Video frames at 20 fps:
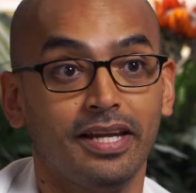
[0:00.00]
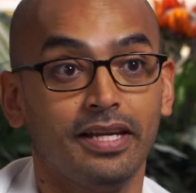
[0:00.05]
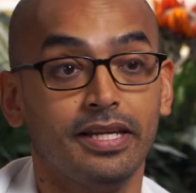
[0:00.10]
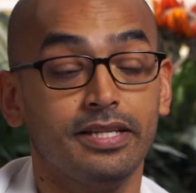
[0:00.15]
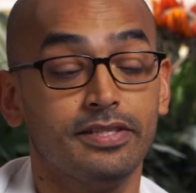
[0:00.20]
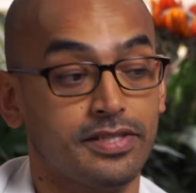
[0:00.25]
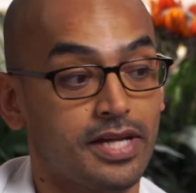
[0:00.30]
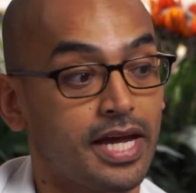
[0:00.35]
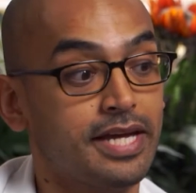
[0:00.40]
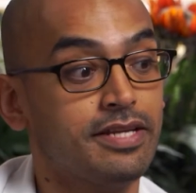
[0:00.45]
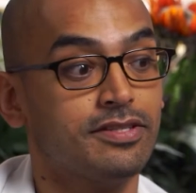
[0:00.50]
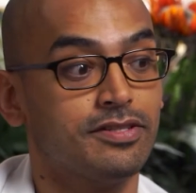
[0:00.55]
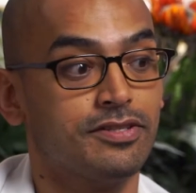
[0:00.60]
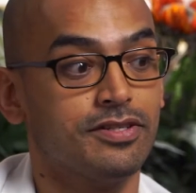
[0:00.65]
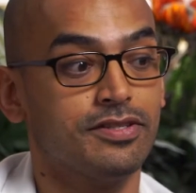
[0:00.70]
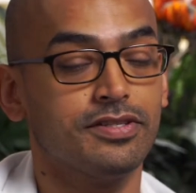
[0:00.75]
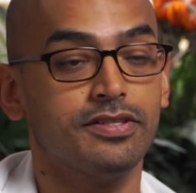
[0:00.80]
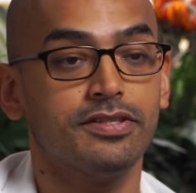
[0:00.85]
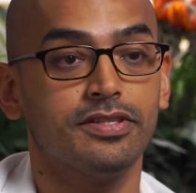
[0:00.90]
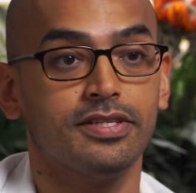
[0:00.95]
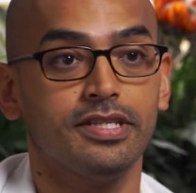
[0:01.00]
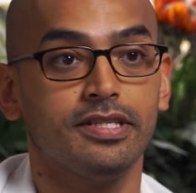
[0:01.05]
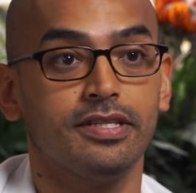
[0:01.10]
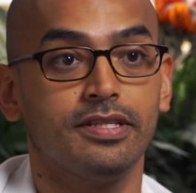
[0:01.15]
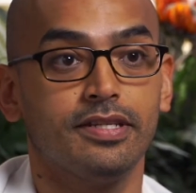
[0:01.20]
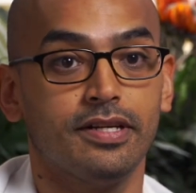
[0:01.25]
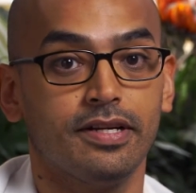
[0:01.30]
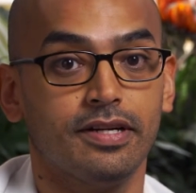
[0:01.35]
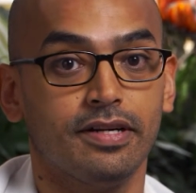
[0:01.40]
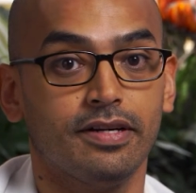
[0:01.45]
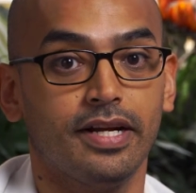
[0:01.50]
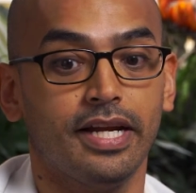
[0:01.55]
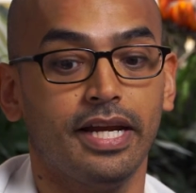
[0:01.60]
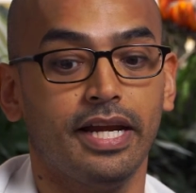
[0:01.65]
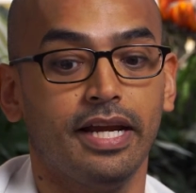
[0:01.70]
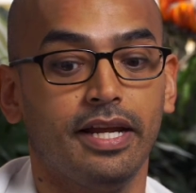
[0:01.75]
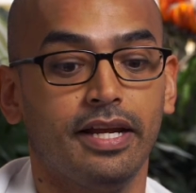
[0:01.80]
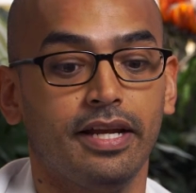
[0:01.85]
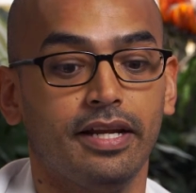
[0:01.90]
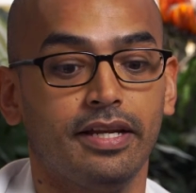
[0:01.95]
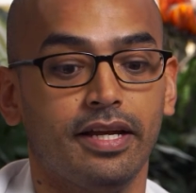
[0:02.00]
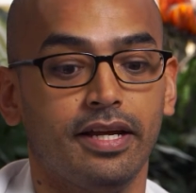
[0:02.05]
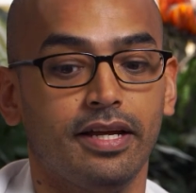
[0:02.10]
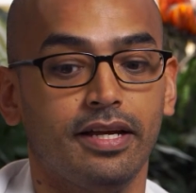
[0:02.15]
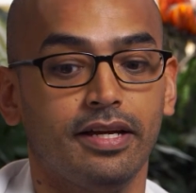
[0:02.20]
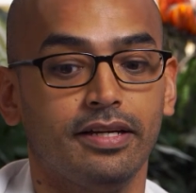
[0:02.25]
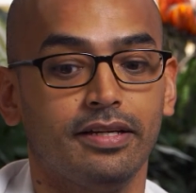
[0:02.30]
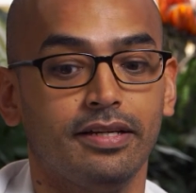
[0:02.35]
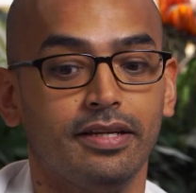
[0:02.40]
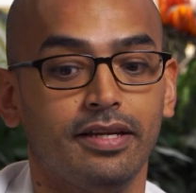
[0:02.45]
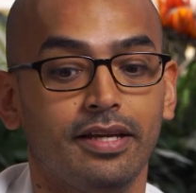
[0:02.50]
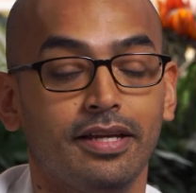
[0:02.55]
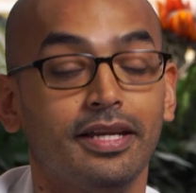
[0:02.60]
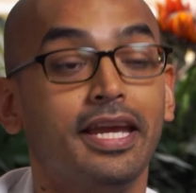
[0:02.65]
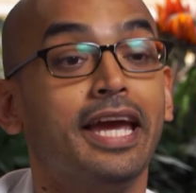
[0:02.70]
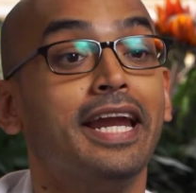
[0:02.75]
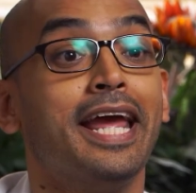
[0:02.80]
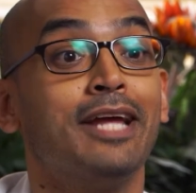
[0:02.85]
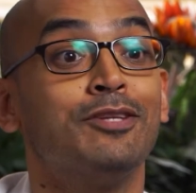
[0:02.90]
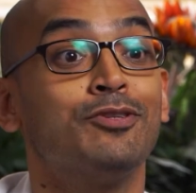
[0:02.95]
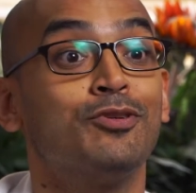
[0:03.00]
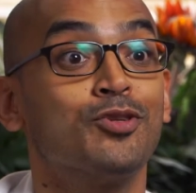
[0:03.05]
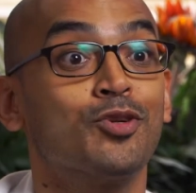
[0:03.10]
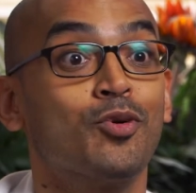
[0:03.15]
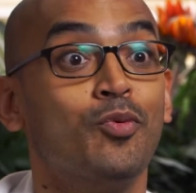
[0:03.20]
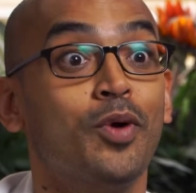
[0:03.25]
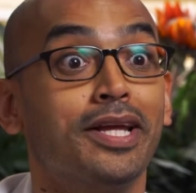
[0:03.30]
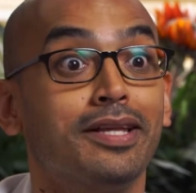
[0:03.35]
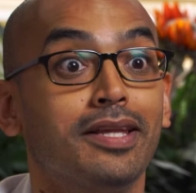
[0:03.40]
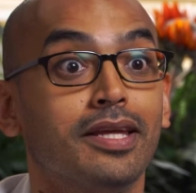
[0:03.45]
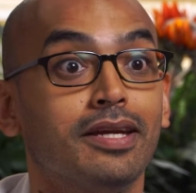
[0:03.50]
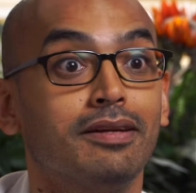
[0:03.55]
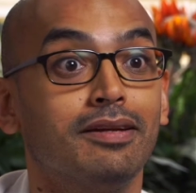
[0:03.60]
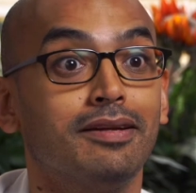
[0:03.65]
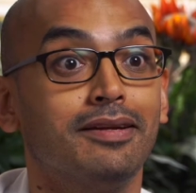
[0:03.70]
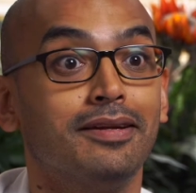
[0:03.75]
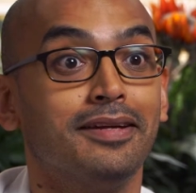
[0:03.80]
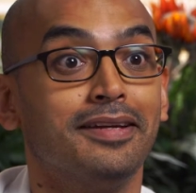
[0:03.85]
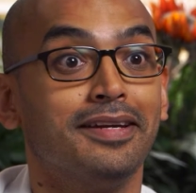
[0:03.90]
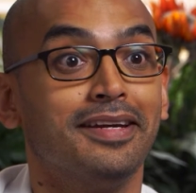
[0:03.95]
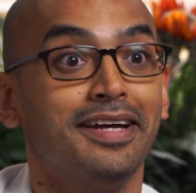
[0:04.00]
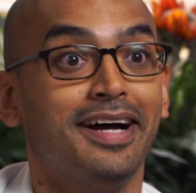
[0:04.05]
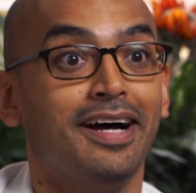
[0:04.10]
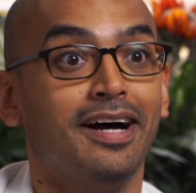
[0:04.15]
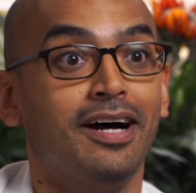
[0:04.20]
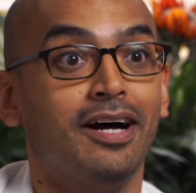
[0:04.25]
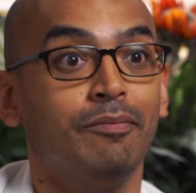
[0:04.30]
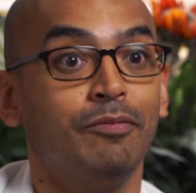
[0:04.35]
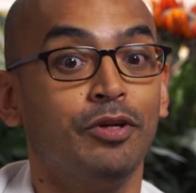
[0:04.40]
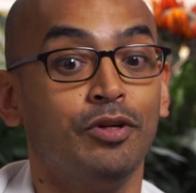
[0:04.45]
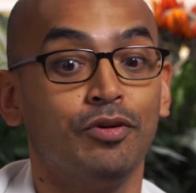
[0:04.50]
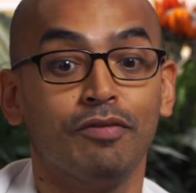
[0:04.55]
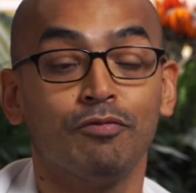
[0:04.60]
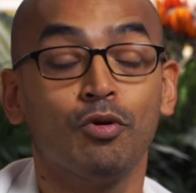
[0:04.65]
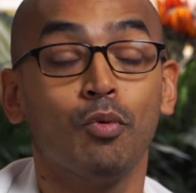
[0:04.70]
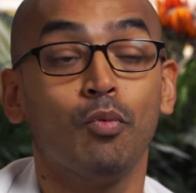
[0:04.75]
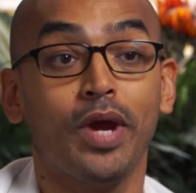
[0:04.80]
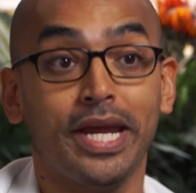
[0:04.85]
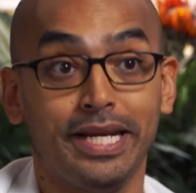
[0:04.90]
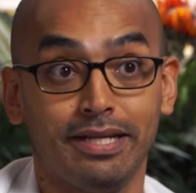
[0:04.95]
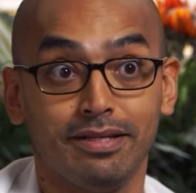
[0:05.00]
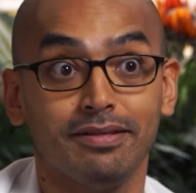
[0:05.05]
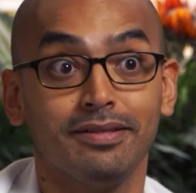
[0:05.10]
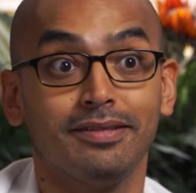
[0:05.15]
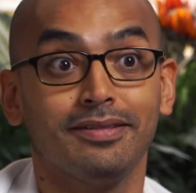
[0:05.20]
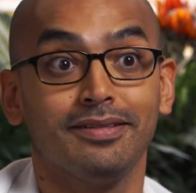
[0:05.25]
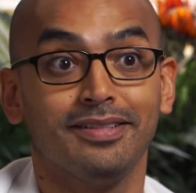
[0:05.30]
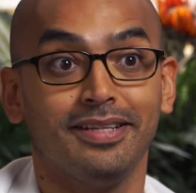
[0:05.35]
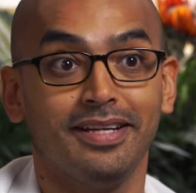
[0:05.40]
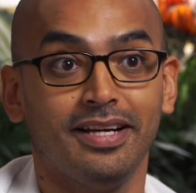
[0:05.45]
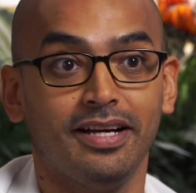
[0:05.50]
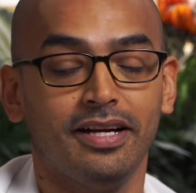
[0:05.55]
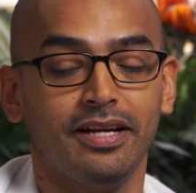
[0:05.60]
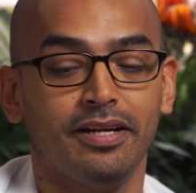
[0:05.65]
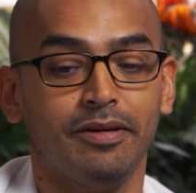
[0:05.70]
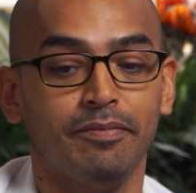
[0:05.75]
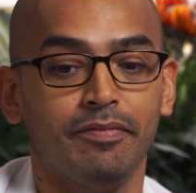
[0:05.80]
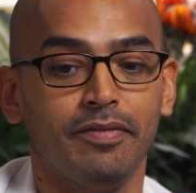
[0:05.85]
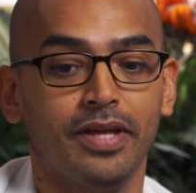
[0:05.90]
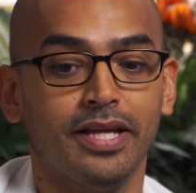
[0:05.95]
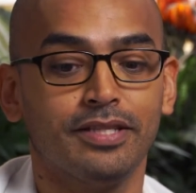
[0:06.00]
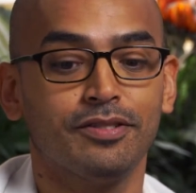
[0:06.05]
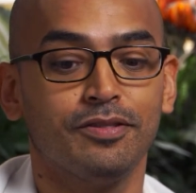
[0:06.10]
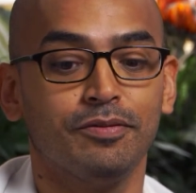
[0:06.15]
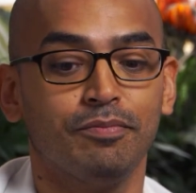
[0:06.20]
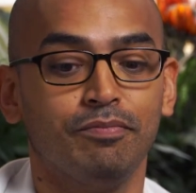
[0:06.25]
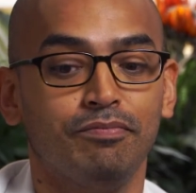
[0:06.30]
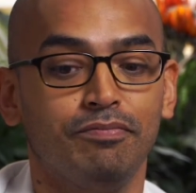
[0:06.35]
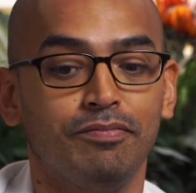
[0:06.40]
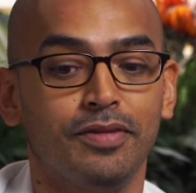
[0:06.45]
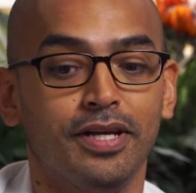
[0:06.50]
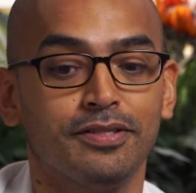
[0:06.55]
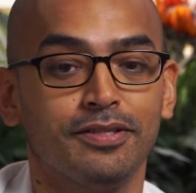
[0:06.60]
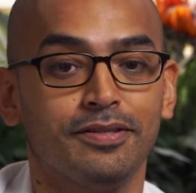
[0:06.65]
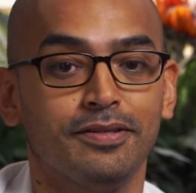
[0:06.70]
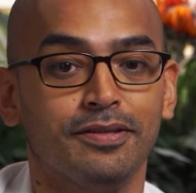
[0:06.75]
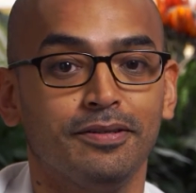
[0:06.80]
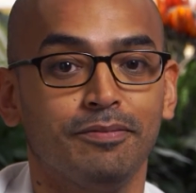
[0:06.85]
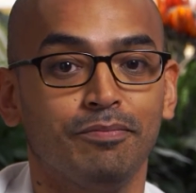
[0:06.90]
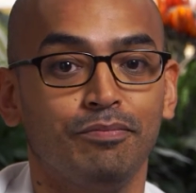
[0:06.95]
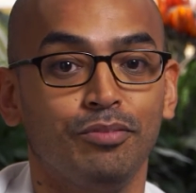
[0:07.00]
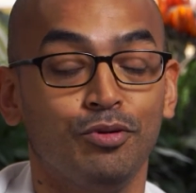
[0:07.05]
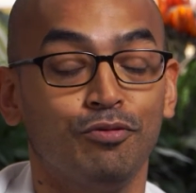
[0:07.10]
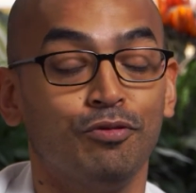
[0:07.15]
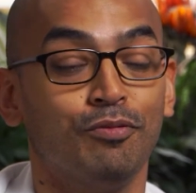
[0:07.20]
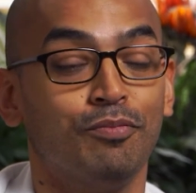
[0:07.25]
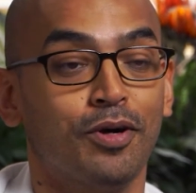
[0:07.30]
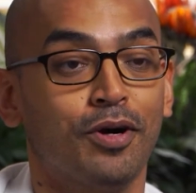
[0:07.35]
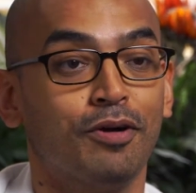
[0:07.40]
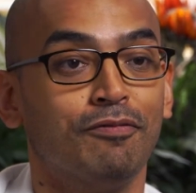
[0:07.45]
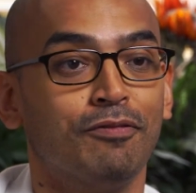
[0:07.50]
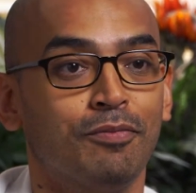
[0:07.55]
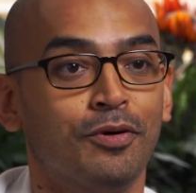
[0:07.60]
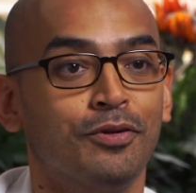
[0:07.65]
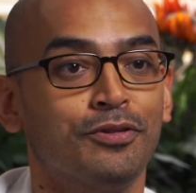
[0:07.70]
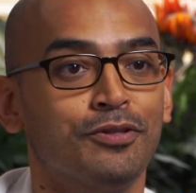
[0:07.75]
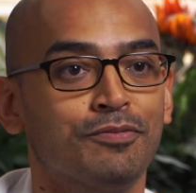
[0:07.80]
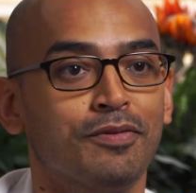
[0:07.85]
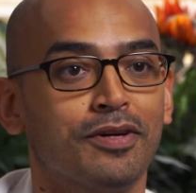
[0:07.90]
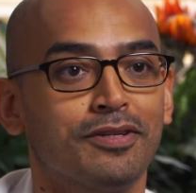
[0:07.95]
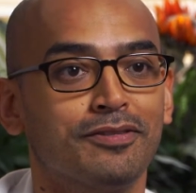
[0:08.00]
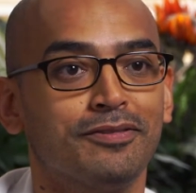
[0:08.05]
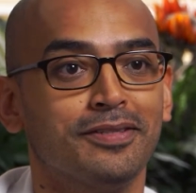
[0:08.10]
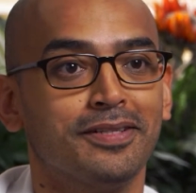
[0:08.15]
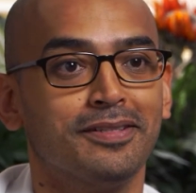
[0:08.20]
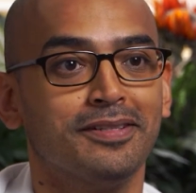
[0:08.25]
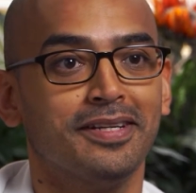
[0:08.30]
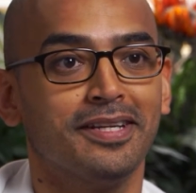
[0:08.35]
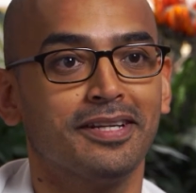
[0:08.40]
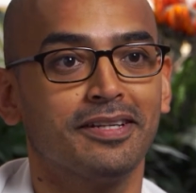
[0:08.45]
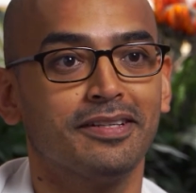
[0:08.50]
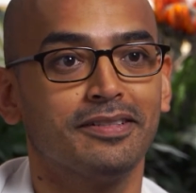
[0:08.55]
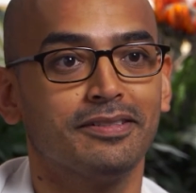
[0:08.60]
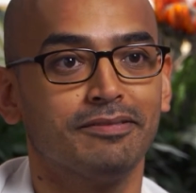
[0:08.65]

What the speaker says: and it's nice just to sit there and get answers quickly. You don't have to wait. That's the beautiful part of a multi-specialty clinic.